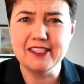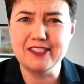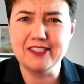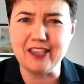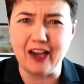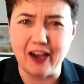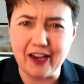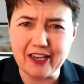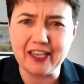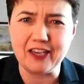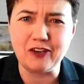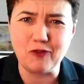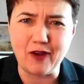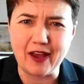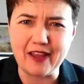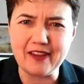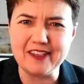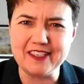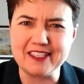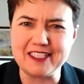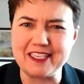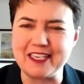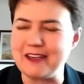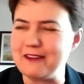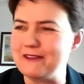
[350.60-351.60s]
dying
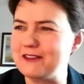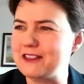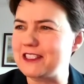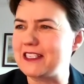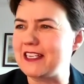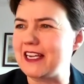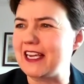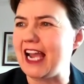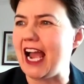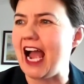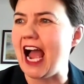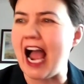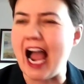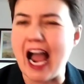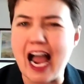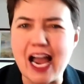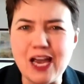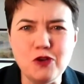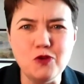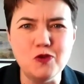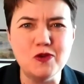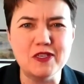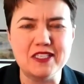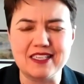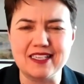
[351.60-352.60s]
relatives. Like, how
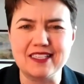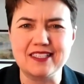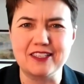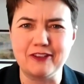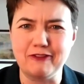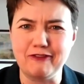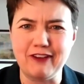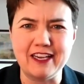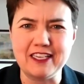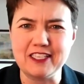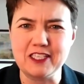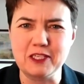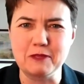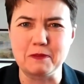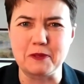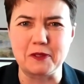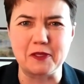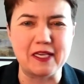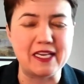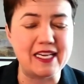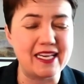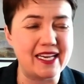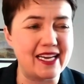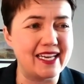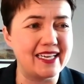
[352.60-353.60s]
is this
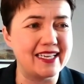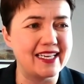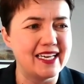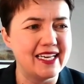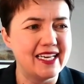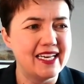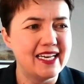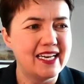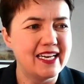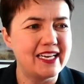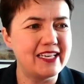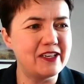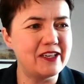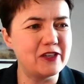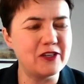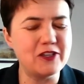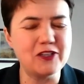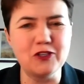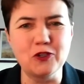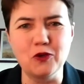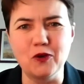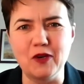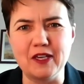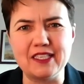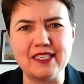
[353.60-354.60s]
defensible? It, it, you,
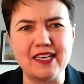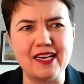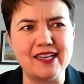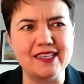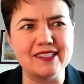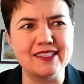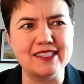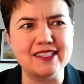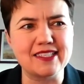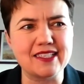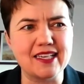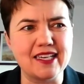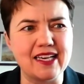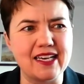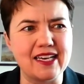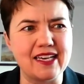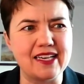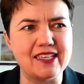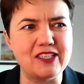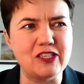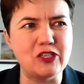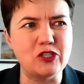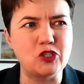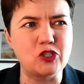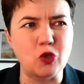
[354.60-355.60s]
you, know, and, and
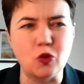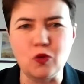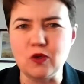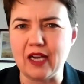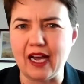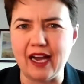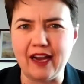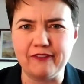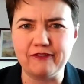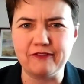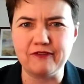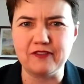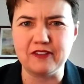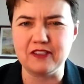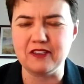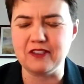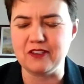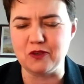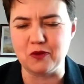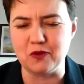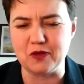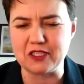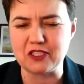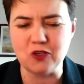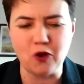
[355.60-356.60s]
you don't have.
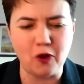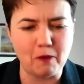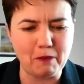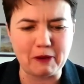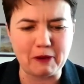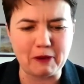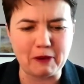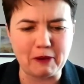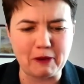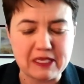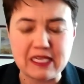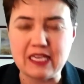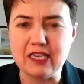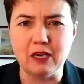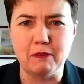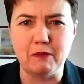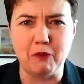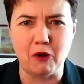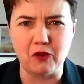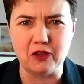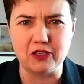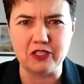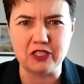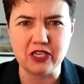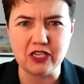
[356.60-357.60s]
You know, it's not about being a
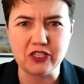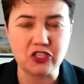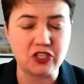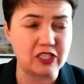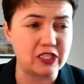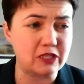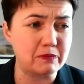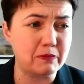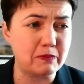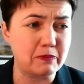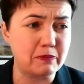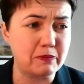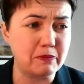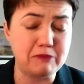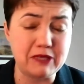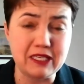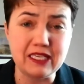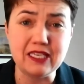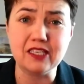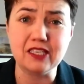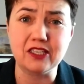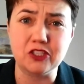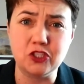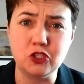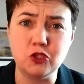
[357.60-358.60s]
politician. It's about
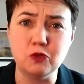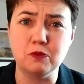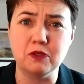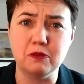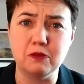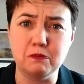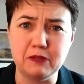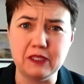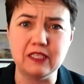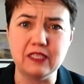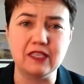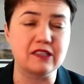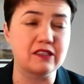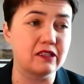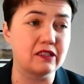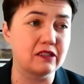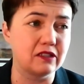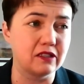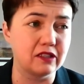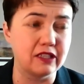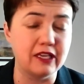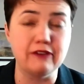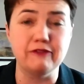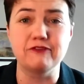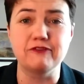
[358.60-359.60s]
being a human being that
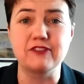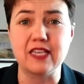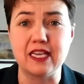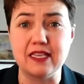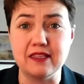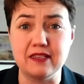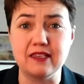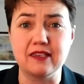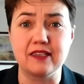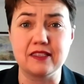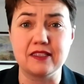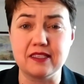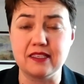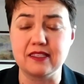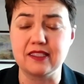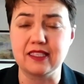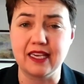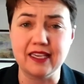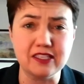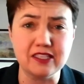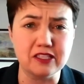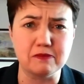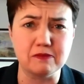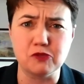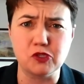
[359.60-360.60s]
lived in the United
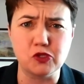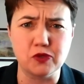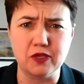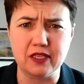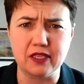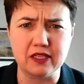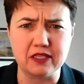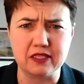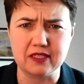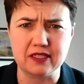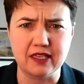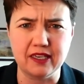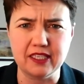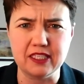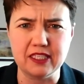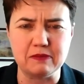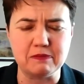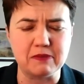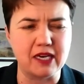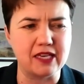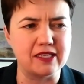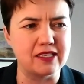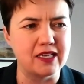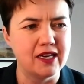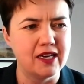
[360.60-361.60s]
Kingdom during this
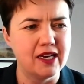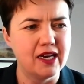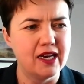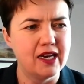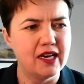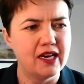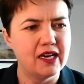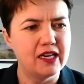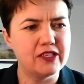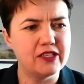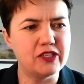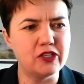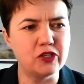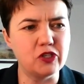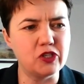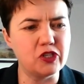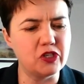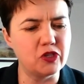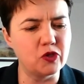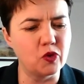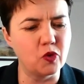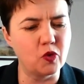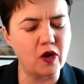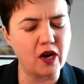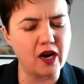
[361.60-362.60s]
time. And you,
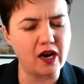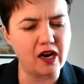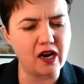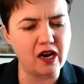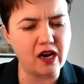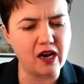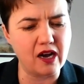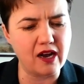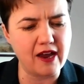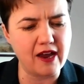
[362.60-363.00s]
you know, uh,